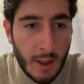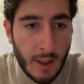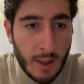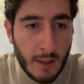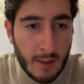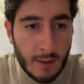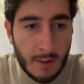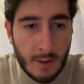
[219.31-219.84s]

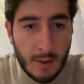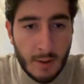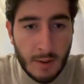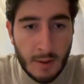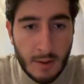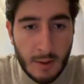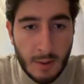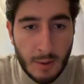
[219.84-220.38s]
and
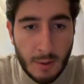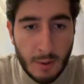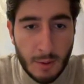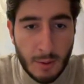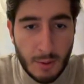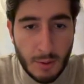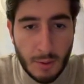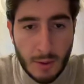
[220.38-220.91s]
you
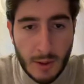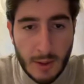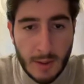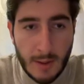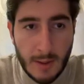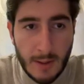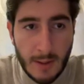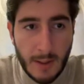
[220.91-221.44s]
should use the
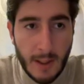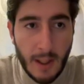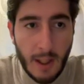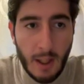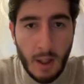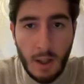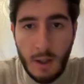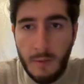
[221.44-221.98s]
tilde
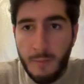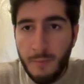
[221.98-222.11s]
key,